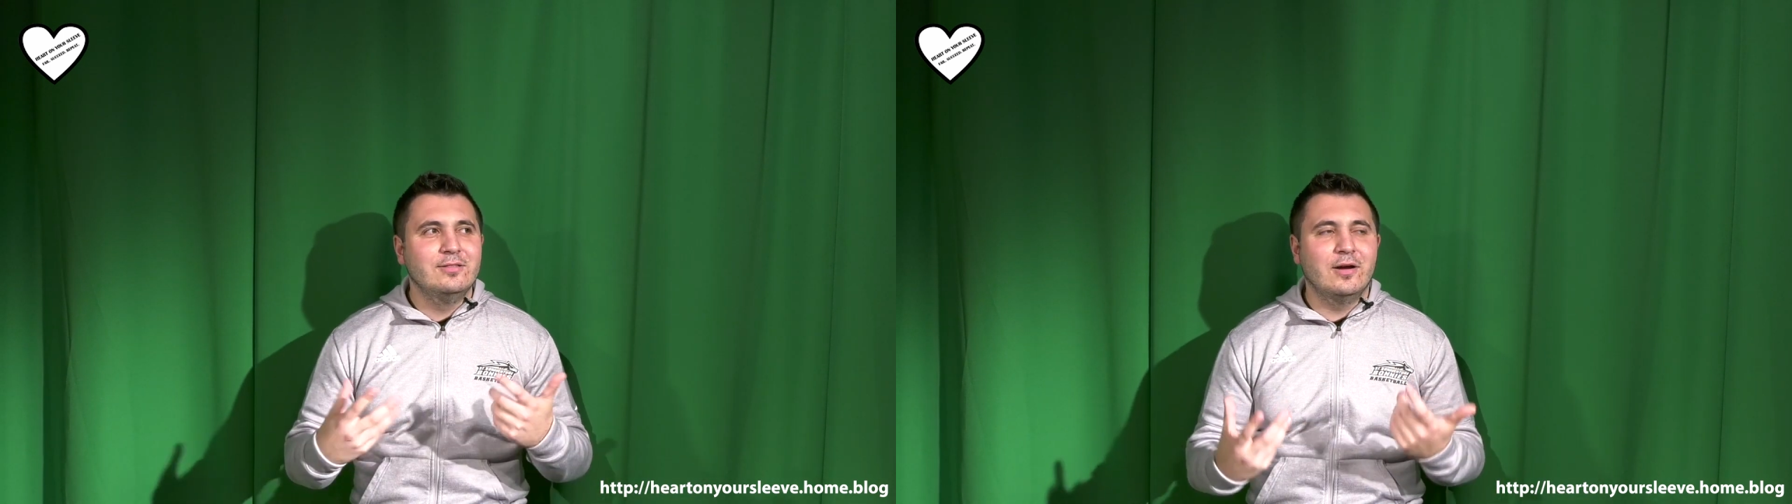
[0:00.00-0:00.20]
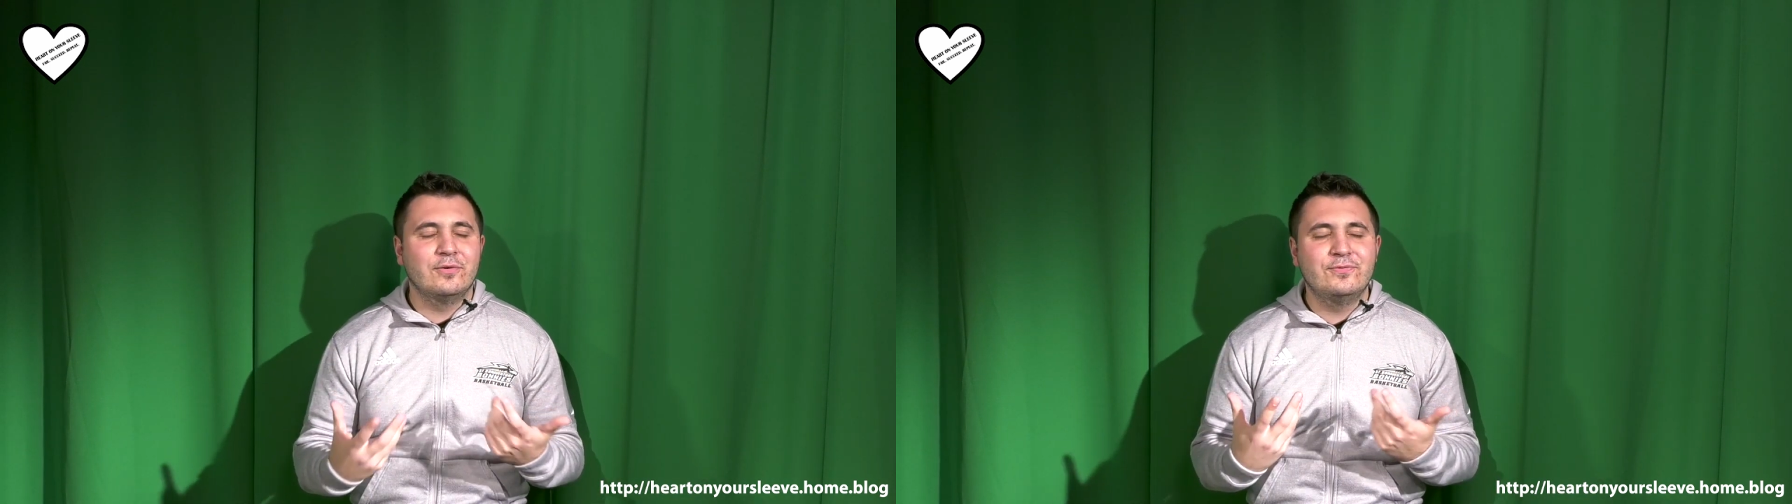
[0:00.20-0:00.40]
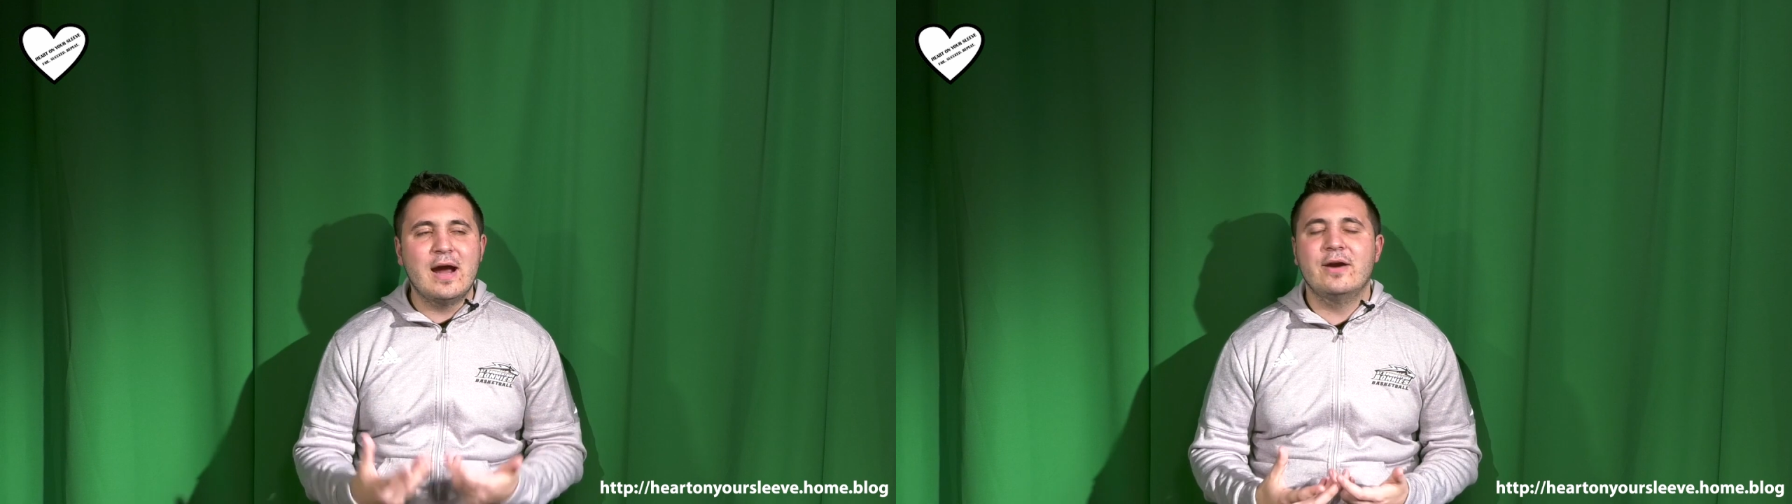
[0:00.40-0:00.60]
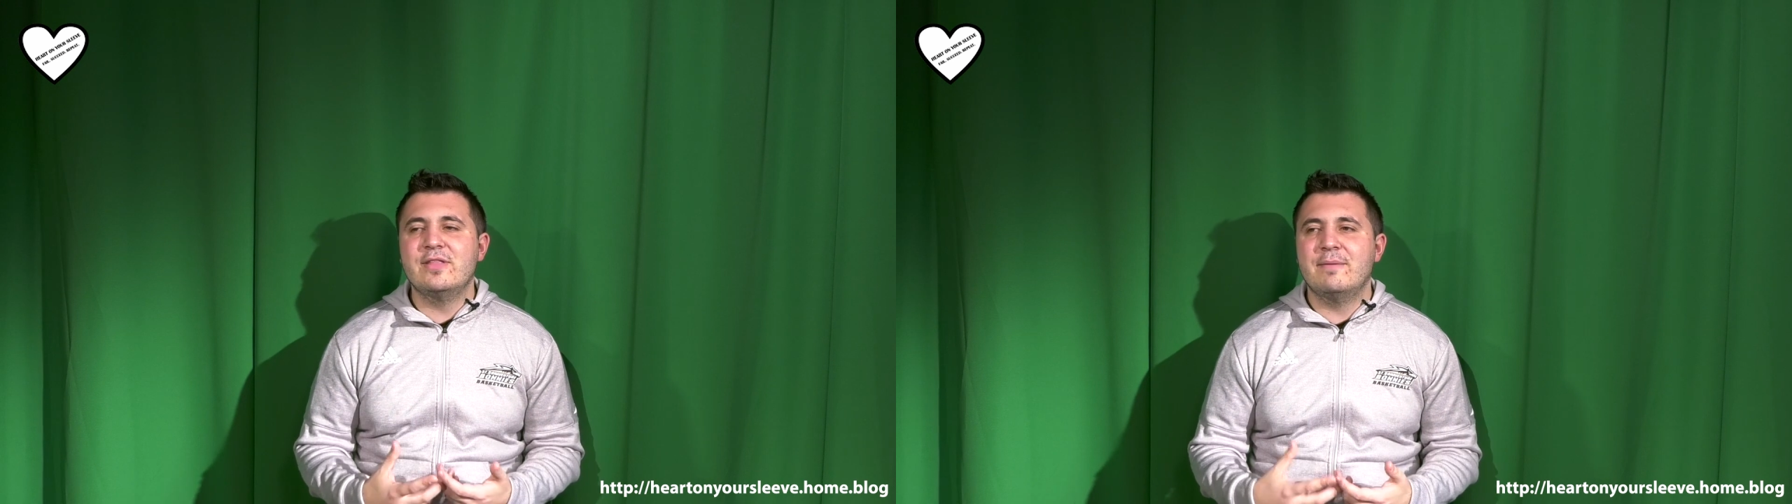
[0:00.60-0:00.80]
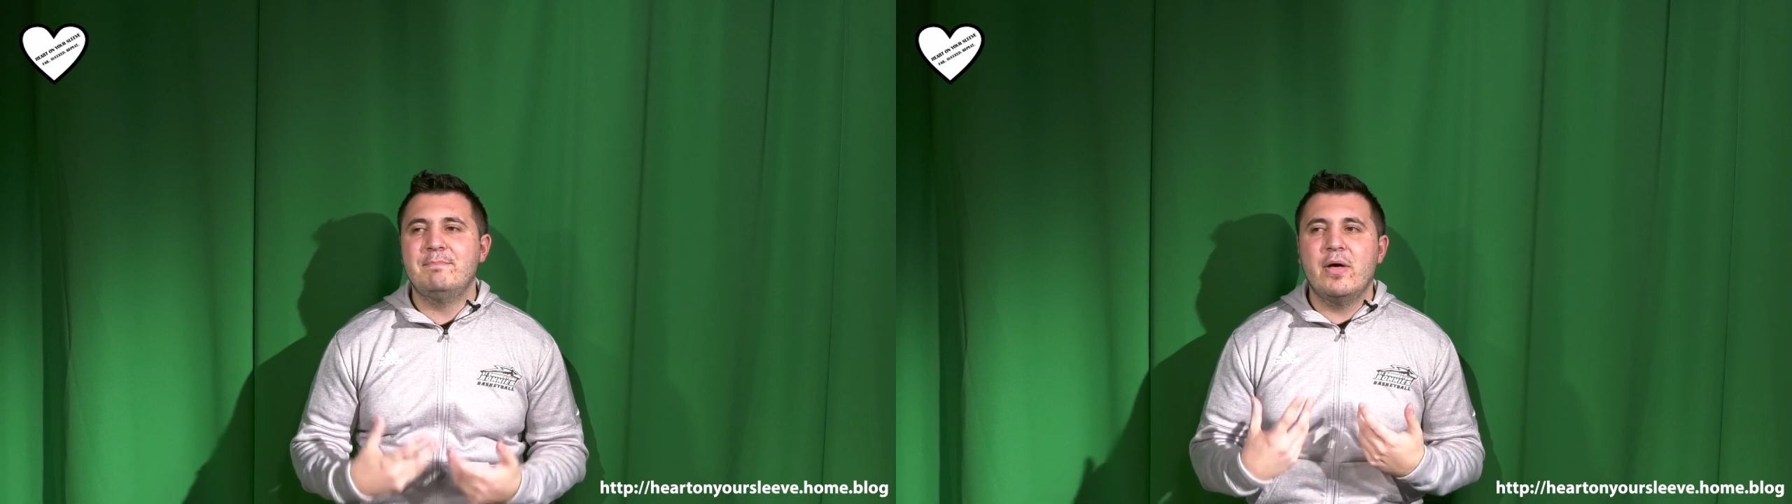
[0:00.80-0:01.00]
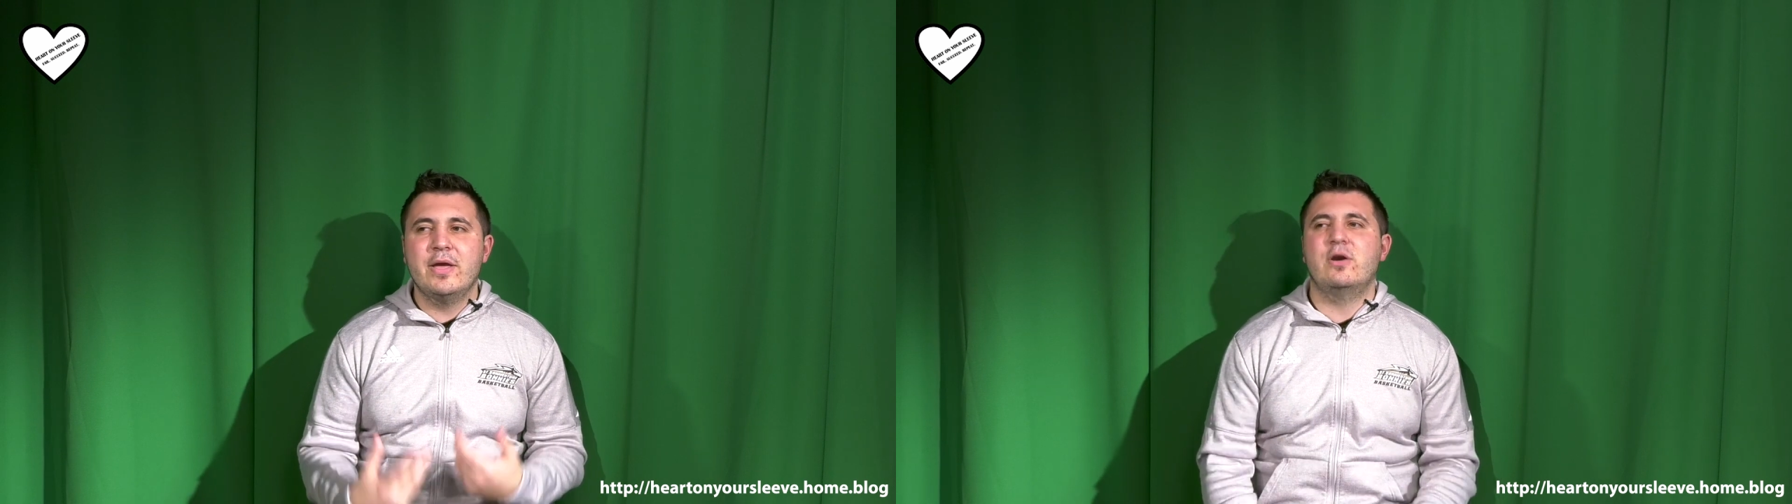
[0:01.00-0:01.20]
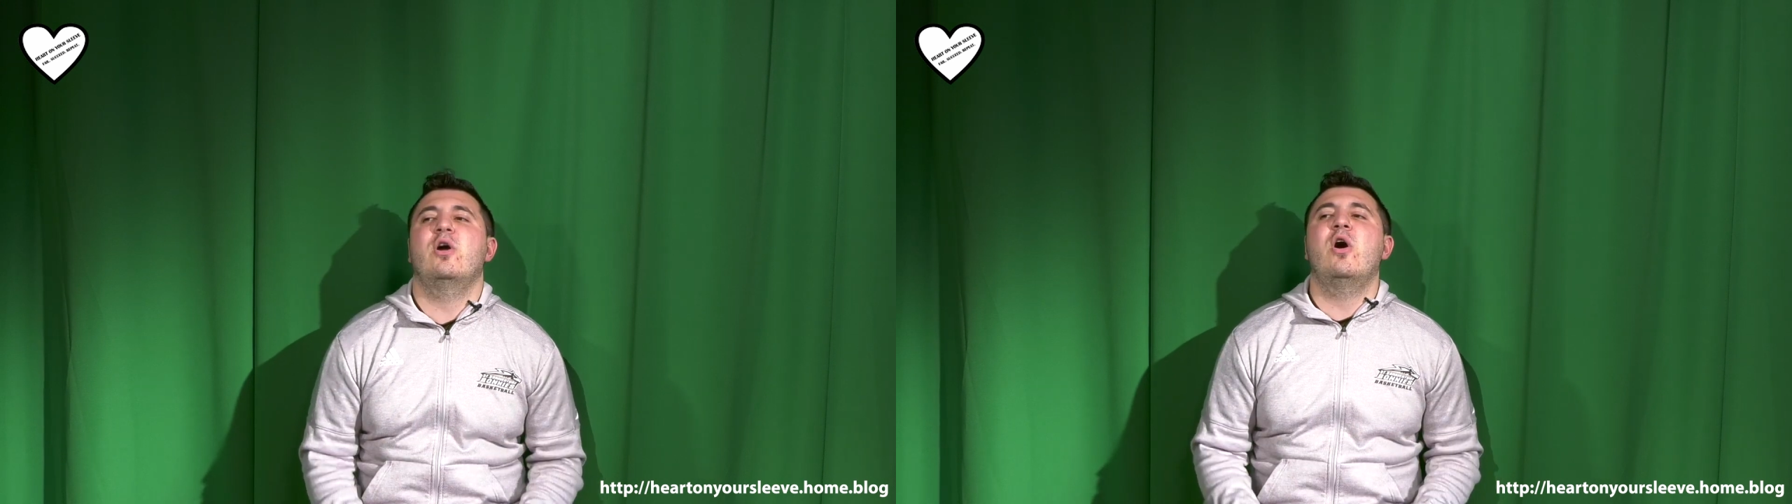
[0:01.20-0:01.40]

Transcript: our fire in that belly in our